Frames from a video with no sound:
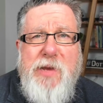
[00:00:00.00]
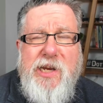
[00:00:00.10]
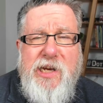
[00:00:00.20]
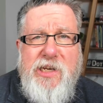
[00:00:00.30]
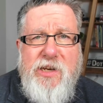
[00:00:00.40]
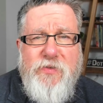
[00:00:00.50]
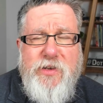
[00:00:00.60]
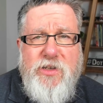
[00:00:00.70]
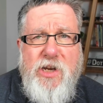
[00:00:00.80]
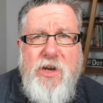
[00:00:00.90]
make a
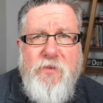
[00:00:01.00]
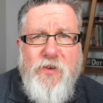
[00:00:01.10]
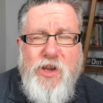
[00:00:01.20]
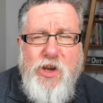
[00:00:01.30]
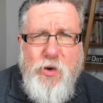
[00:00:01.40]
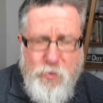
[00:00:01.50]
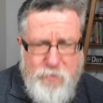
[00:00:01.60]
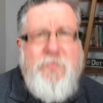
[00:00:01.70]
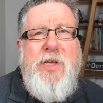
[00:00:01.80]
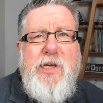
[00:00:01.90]
difference for you
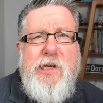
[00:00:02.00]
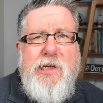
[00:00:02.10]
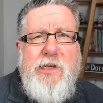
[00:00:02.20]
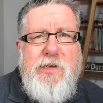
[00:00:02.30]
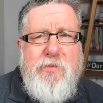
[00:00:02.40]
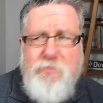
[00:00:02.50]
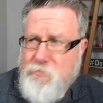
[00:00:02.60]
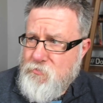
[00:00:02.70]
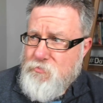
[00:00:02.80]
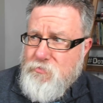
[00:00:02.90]

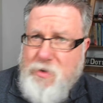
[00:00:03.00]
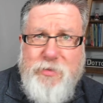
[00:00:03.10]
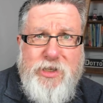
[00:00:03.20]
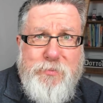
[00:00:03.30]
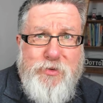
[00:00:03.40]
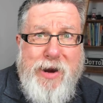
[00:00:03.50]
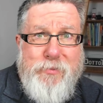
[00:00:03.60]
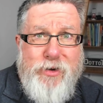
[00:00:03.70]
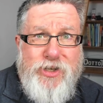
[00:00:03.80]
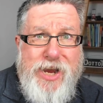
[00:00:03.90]
Remember to subscribe
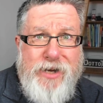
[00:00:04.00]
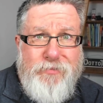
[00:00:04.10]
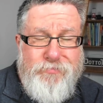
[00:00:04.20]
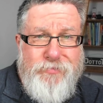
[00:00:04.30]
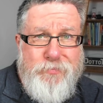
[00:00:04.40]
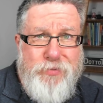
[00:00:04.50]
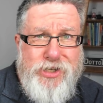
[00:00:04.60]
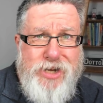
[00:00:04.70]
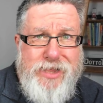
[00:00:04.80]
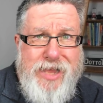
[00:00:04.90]
to our channel.
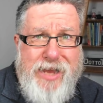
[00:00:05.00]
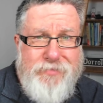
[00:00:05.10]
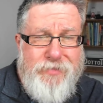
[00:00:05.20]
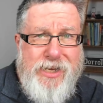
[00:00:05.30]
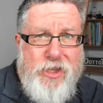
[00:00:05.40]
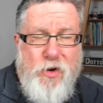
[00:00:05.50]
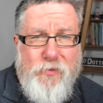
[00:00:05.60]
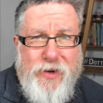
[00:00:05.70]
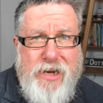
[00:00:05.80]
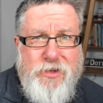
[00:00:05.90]
Appreciate that. Hit the
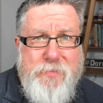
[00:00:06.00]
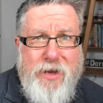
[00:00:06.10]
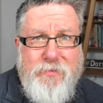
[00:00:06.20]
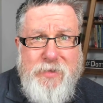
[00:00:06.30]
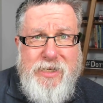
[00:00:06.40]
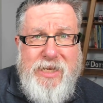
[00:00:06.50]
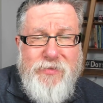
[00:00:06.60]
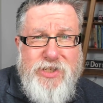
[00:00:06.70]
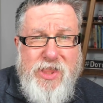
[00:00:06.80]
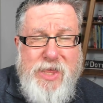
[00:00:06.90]
notification bell. Give
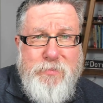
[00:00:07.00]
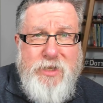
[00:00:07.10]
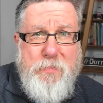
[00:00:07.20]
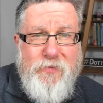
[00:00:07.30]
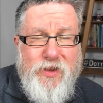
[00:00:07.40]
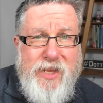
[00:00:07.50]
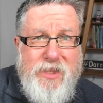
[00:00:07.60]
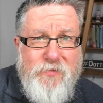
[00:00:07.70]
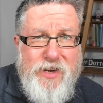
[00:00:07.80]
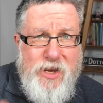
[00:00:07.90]
us a thumbs up if you like
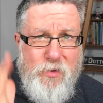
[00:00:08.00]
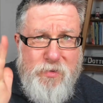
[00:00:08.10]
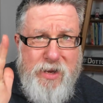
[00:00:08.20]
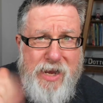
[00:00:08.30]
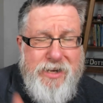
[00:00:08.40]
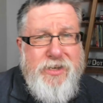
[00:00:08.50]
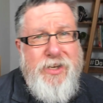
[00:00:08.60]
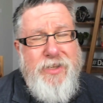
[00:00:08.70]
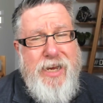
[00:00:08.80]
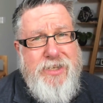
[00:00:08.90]
the video. And
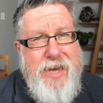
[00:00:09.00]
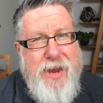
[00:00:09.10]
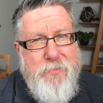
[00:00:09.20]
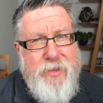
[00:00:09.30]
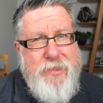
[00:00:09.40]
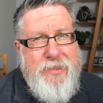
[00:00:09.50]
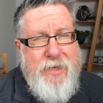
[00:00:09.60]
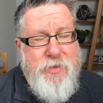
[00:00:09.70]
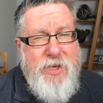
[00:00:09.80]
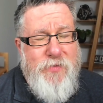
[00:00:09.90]
until next time,
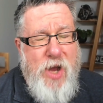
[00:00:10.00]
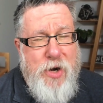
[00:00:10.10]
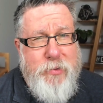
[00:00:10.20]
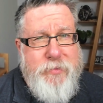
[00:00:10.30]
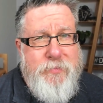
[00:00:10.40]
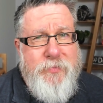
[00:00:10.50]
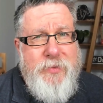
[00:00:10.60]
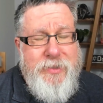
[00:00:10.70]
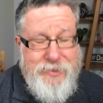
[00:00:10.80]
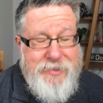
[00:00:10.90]
I'm Steve Dotto.
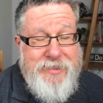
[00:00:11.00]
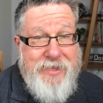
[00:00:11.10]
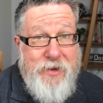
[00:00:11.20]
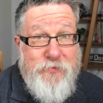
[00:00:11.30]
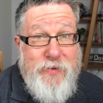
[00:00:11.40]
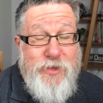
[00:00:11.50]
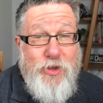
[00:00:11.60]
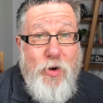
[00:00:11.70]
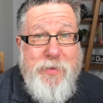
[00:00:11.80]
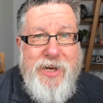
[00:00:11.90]
Have fun
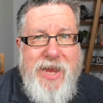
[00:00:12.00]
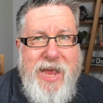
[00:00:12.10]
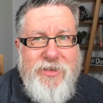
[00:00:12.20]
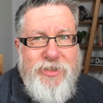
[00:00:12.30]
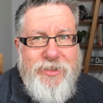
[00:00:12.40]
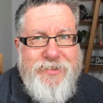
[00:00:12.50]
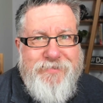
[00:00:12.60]
storming a castle.